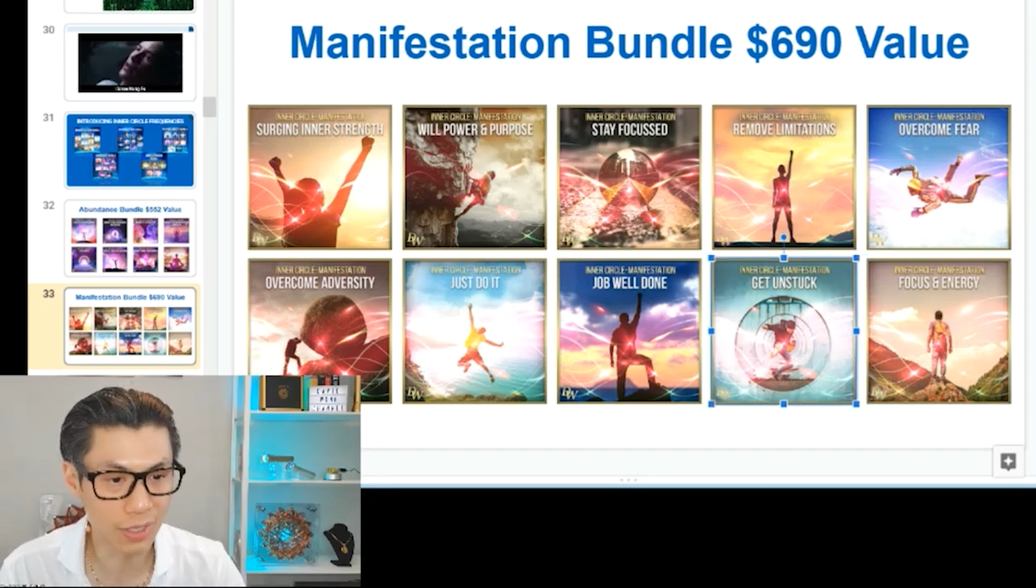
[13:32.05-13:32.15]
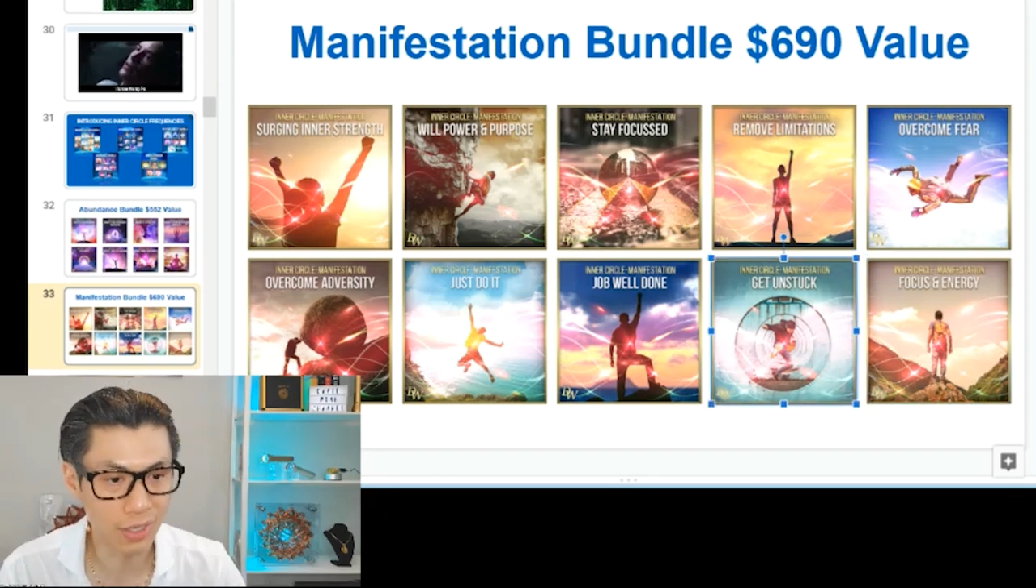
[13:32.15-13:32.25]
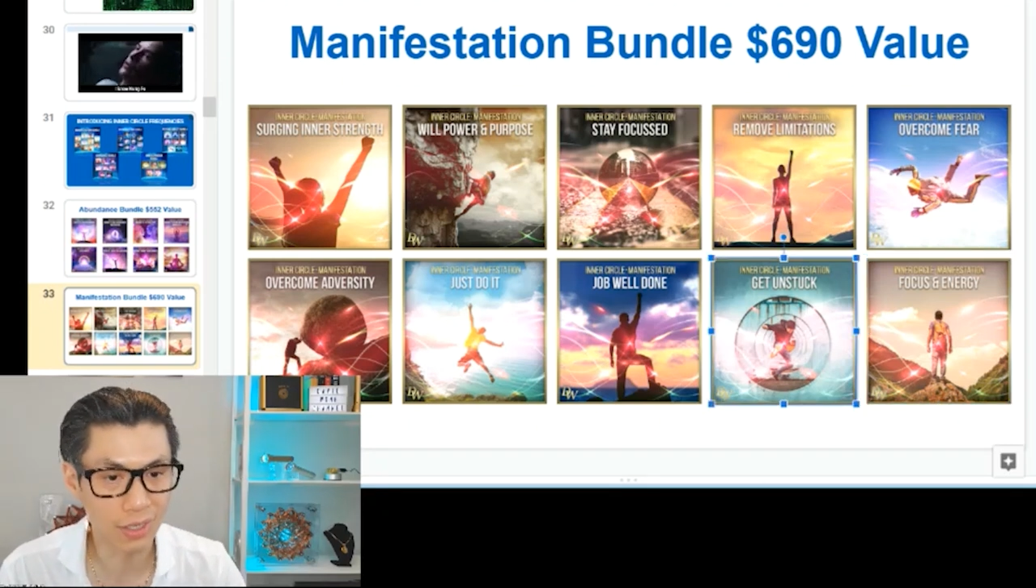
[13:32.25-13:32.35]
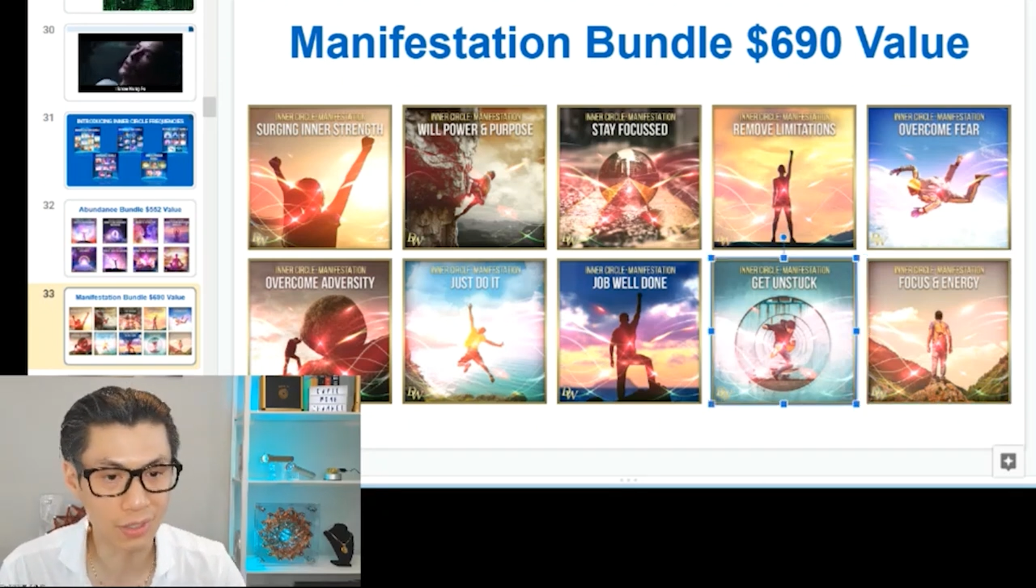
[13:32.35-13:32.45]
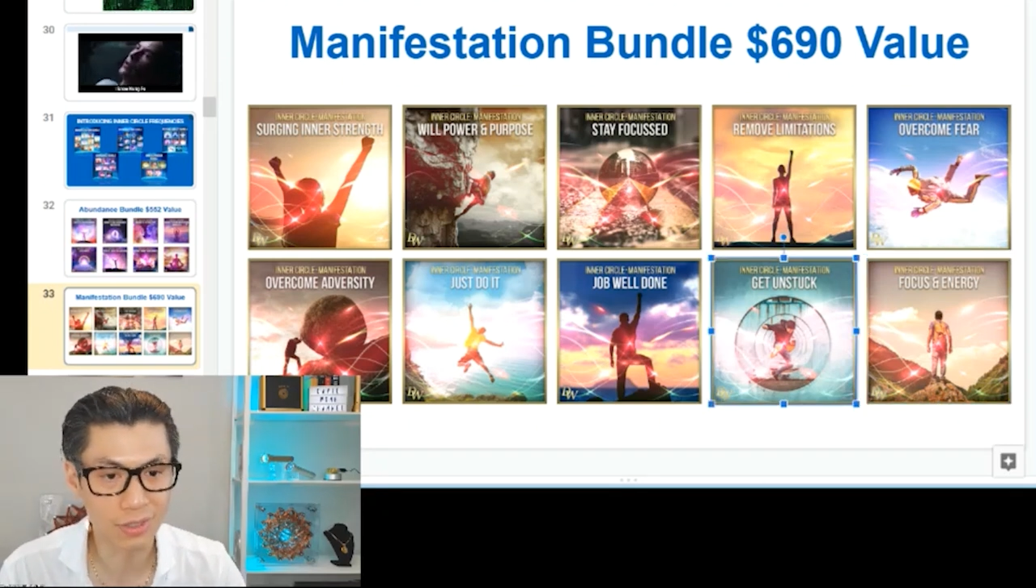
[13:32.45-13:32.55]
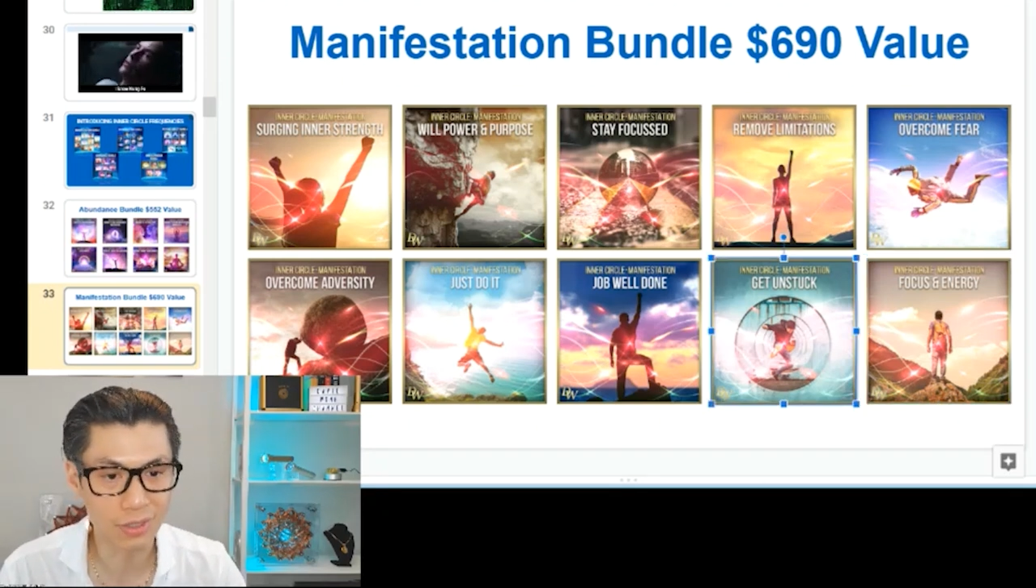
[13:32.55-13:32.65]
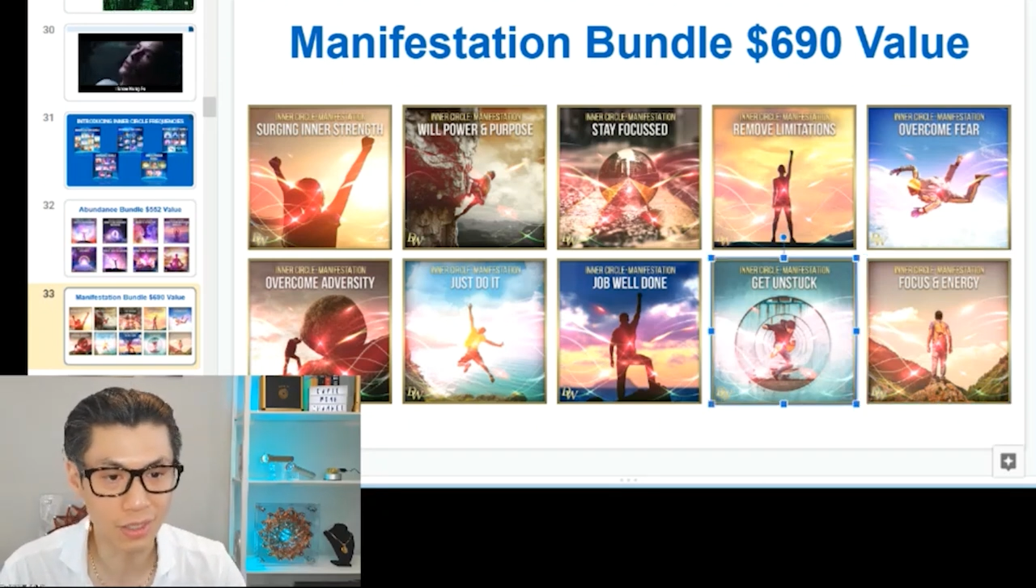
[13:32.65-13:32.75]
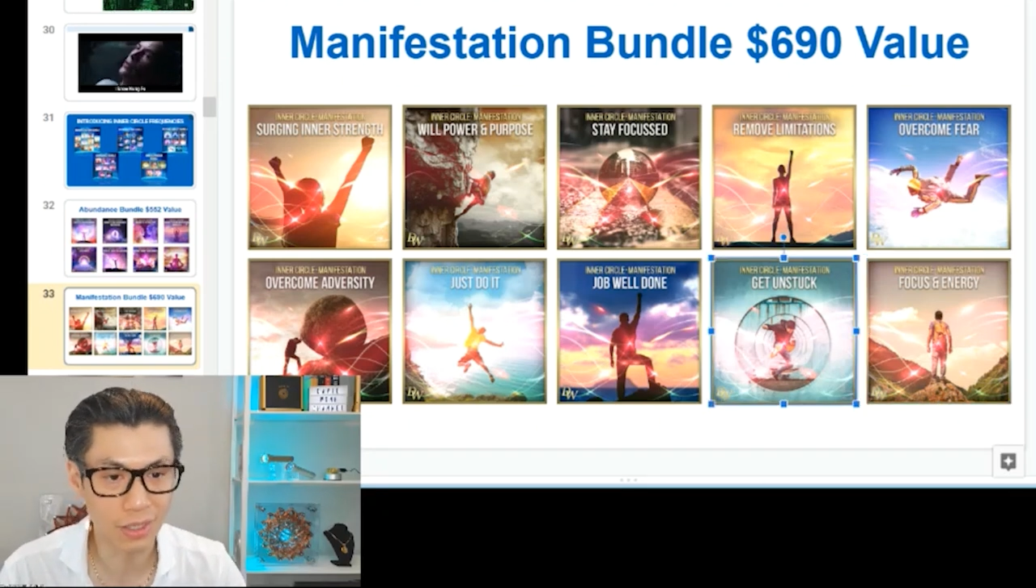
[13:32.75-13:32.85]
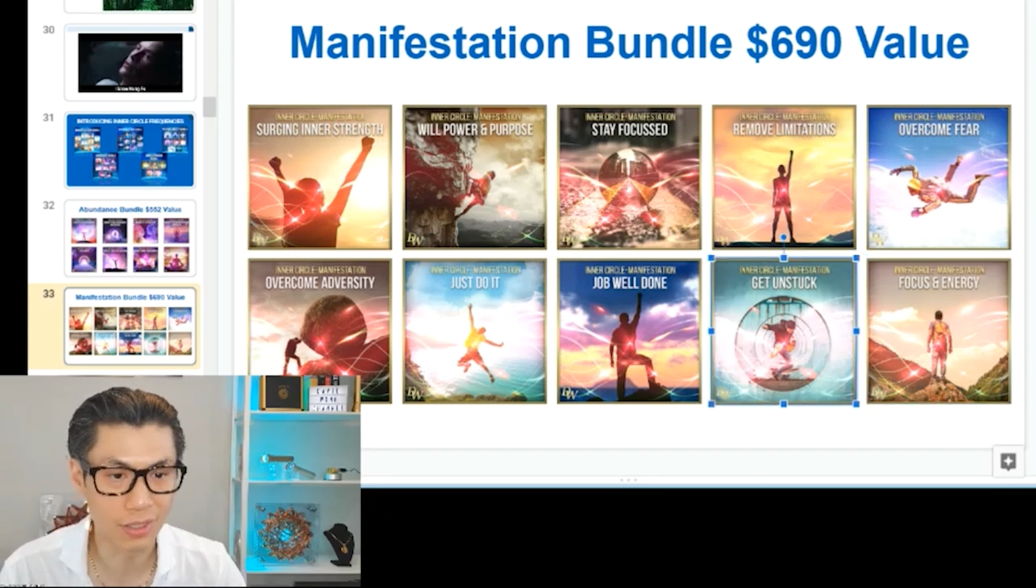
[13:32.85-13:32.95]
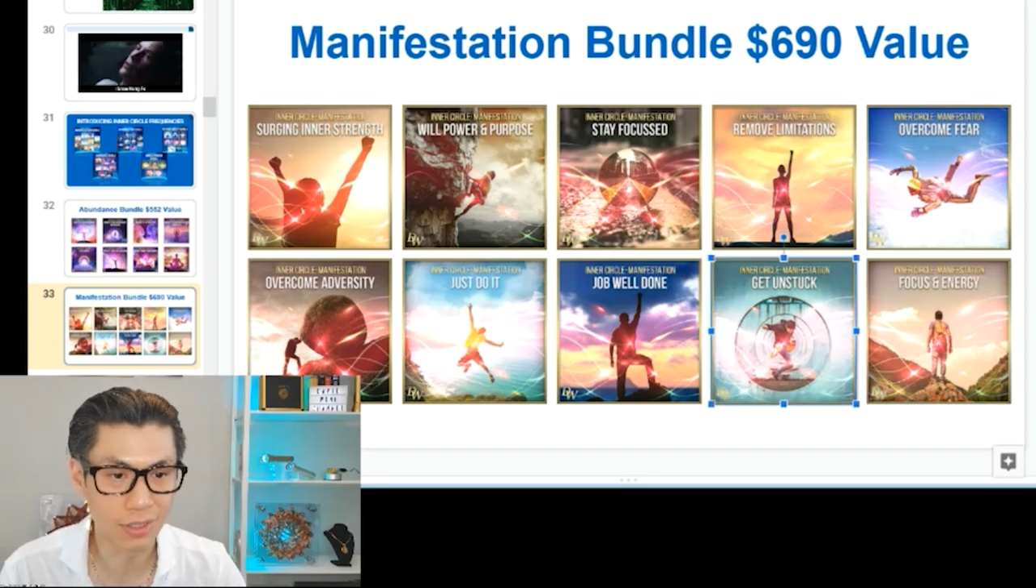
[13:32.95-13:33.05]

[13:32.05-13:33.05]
get unstuck